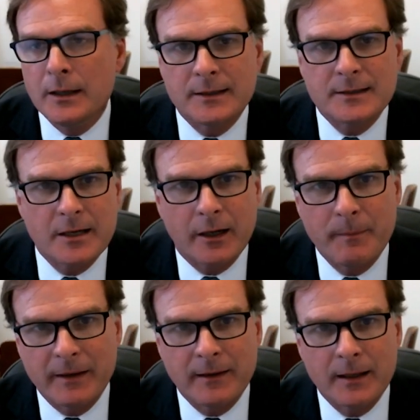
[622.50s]
enteric
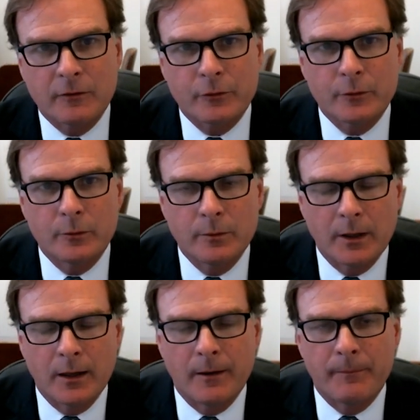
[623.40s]
methane through
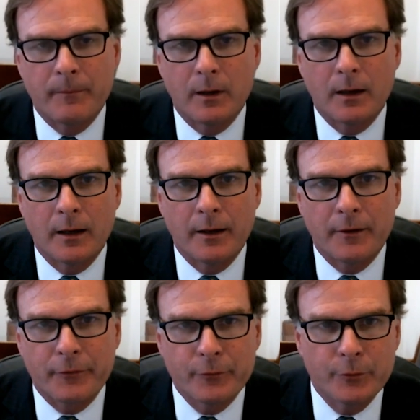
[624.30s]

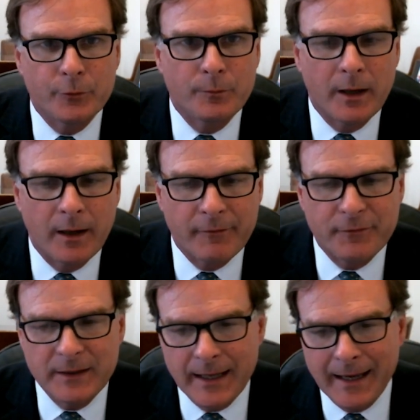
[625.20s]

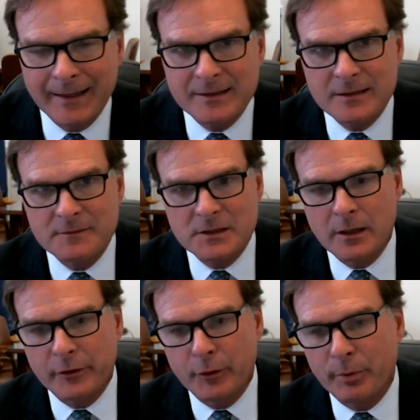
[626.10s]
feed additives and
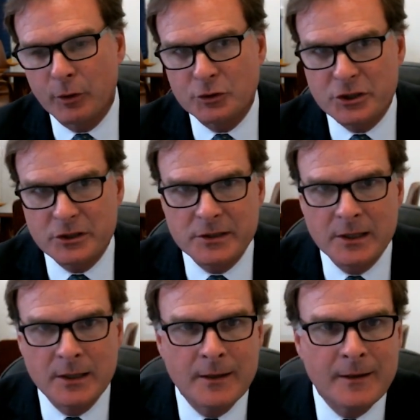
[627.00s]
other
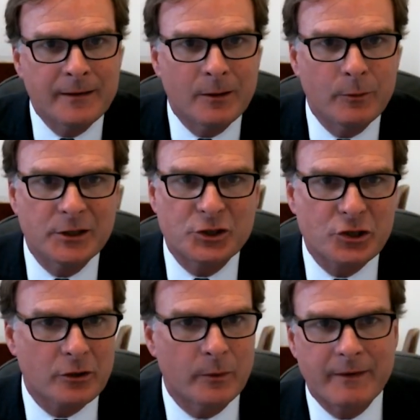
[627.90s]
approaches, that we
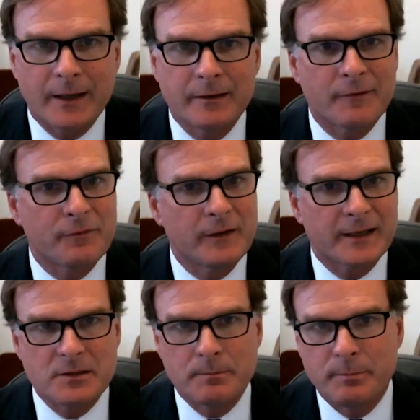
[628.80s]
ensure we've got enough
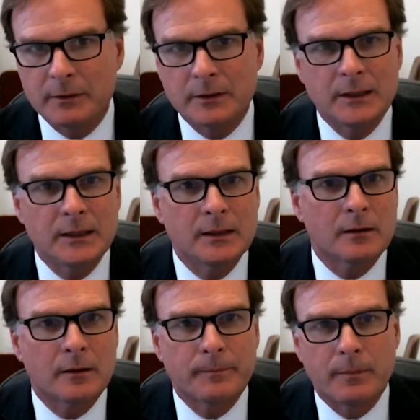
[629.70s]
flexibility in
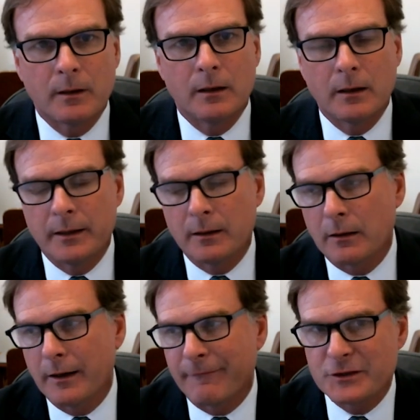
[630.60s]
our
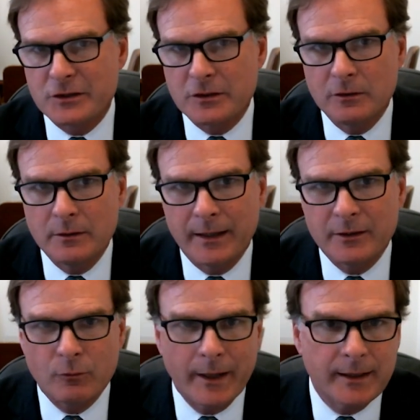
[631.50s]
efforts to do that, and
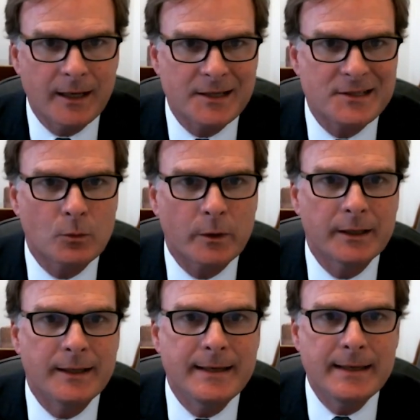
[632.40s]
to recognize that we're
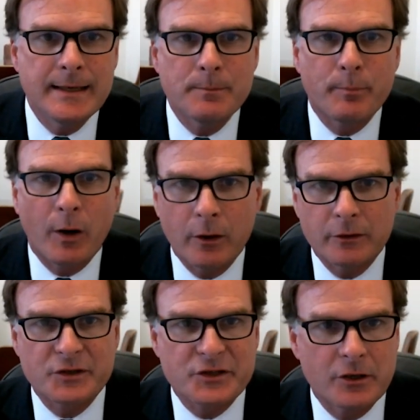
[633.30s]
going to need
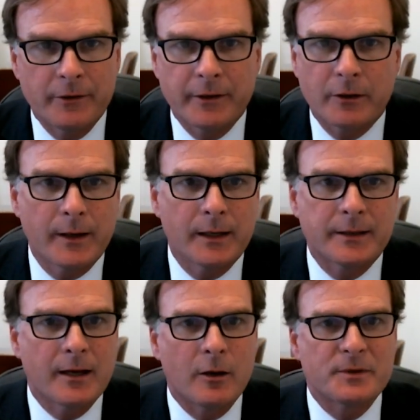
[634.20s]
partners on the ground
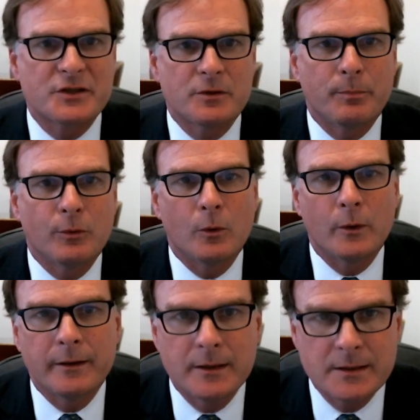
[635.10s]
to help us
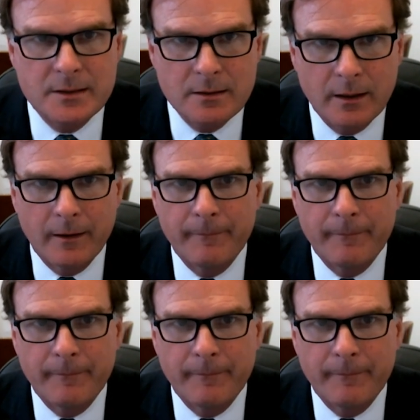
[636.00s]
deploy these